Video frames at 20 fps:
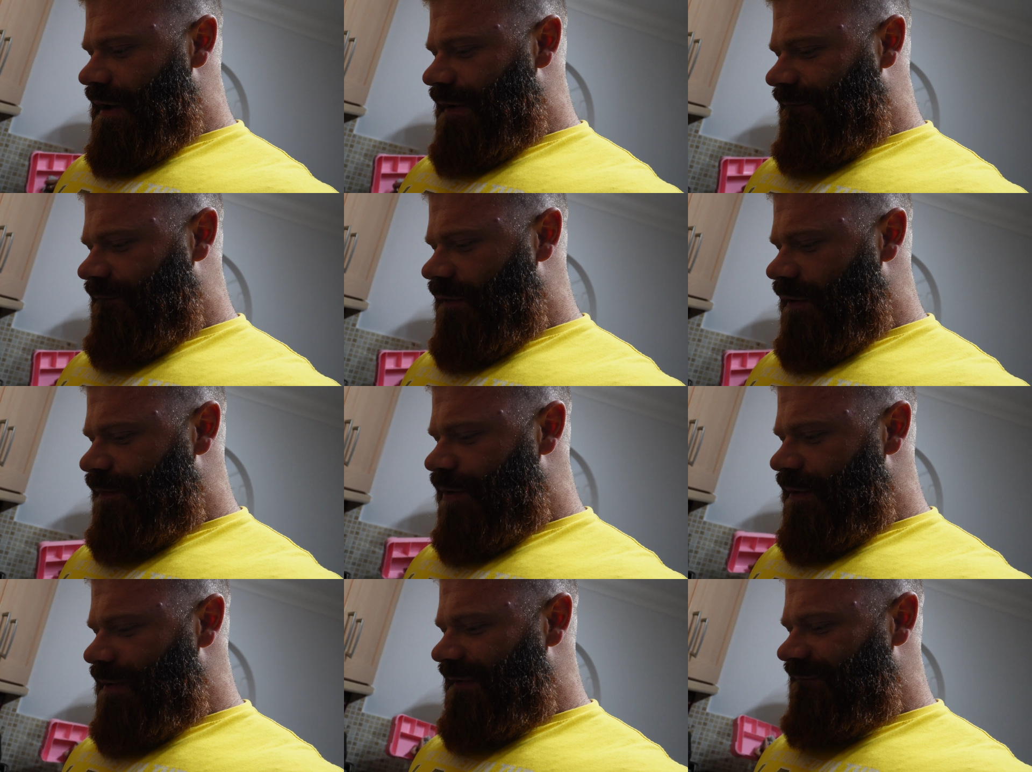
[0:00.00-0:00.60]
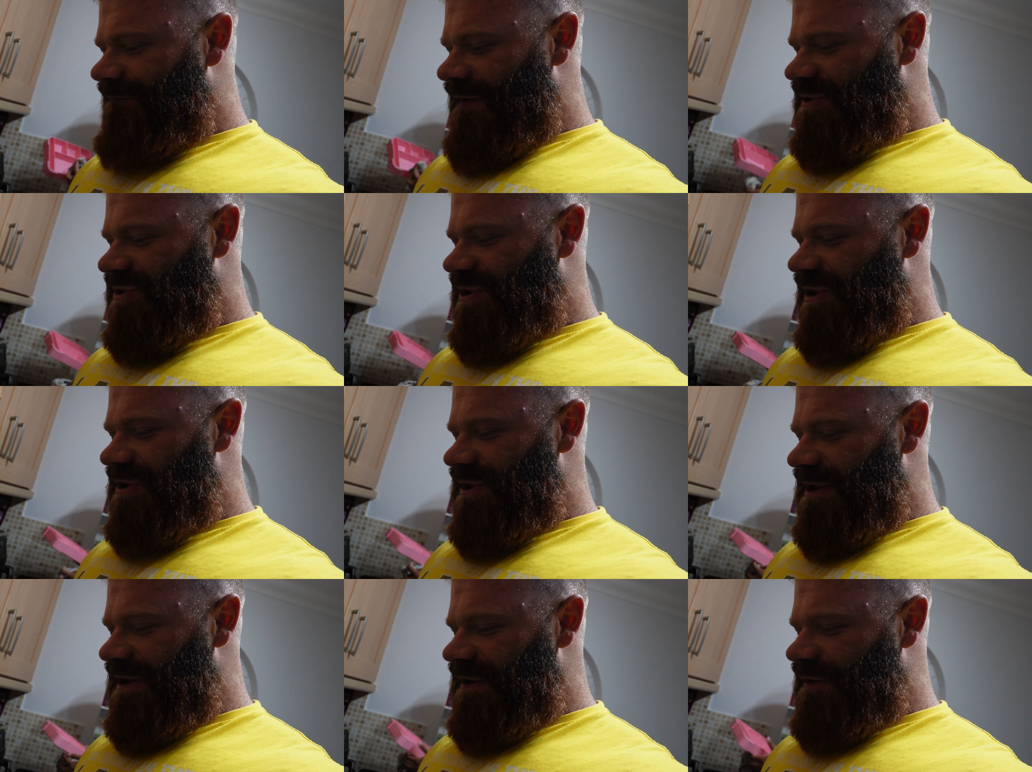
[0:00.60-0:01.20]
I've got to put my
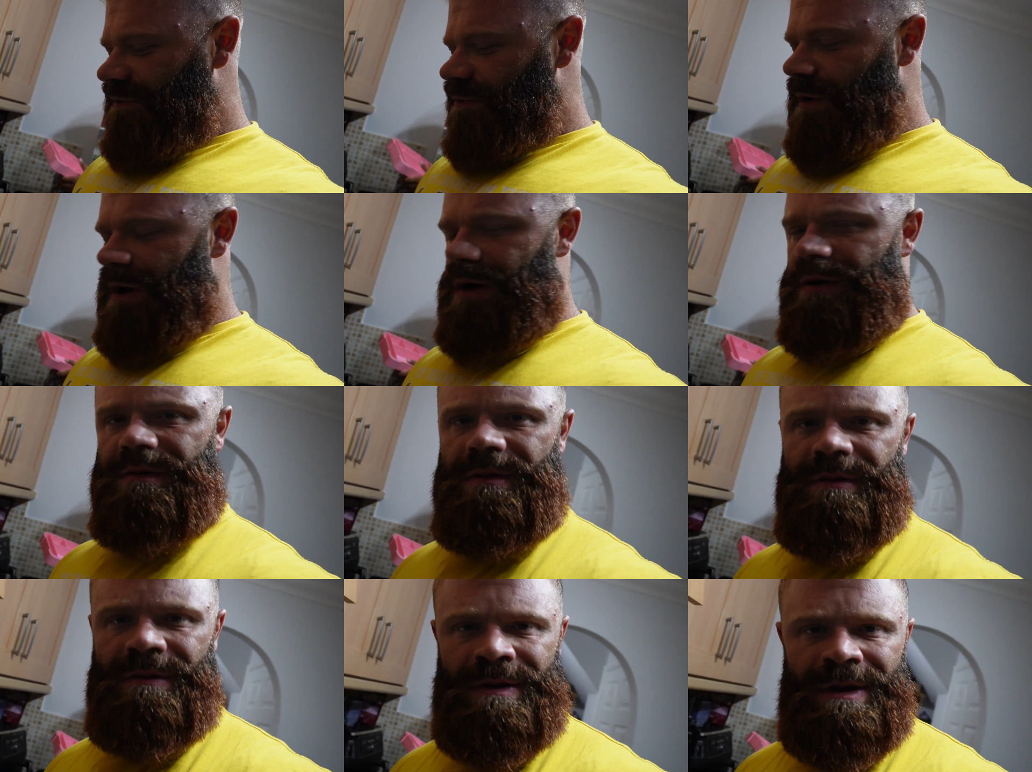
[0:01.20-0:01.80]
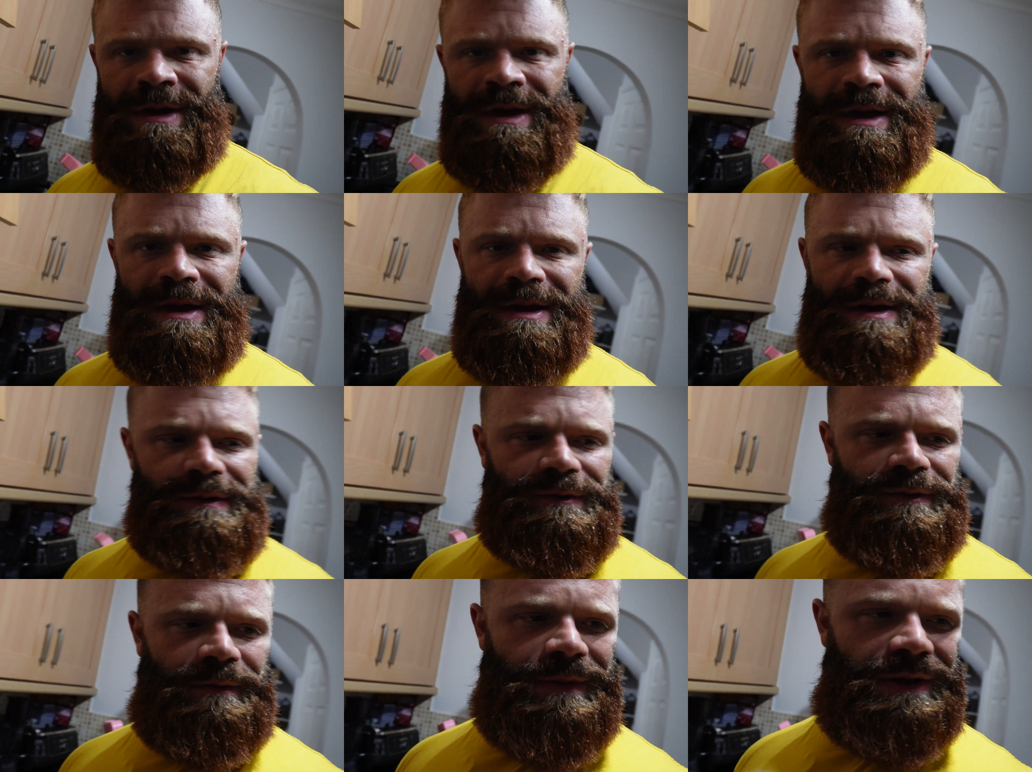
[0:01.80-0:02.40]
veggies in as well.
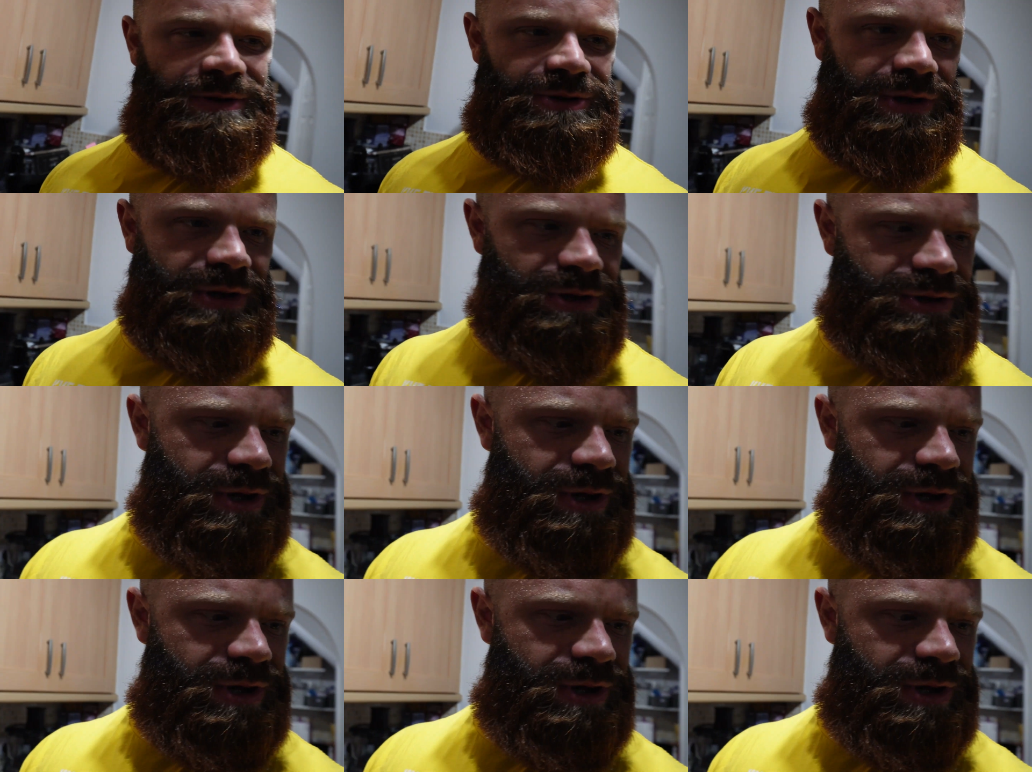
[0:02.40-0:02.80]
So I'm actually going